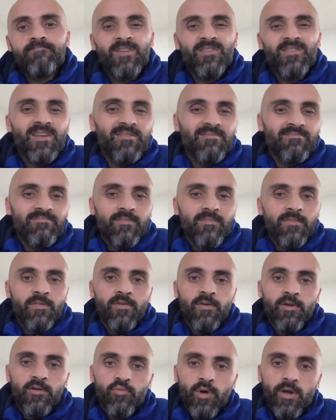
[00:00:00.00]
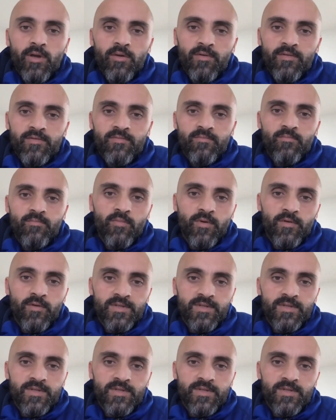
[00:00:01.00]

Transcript: And then third week, we've